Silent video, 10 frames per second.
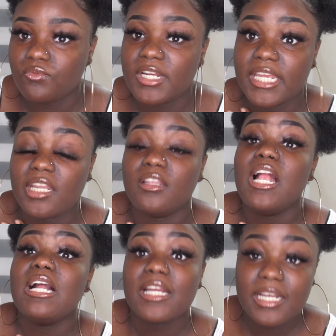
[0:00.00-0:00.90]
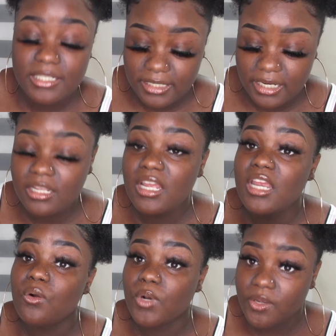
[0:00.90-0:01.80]
Again, like I said,
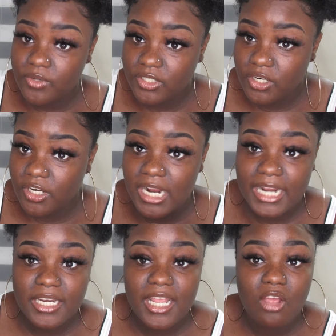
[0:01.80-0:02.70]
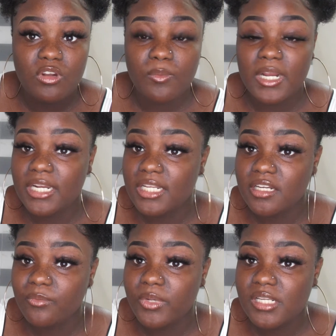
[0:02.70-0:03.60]
when I was younger, I didn't have anybody to
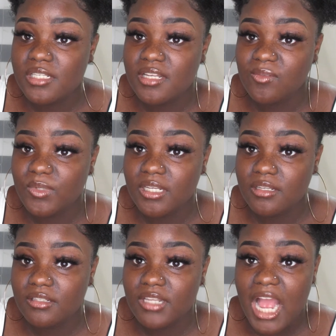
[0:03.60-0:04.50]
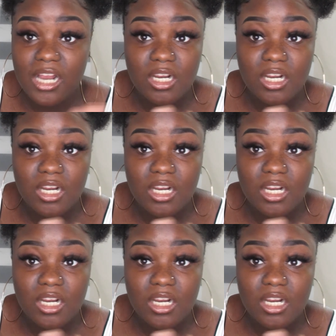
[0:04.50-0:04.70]
tell me this stuff because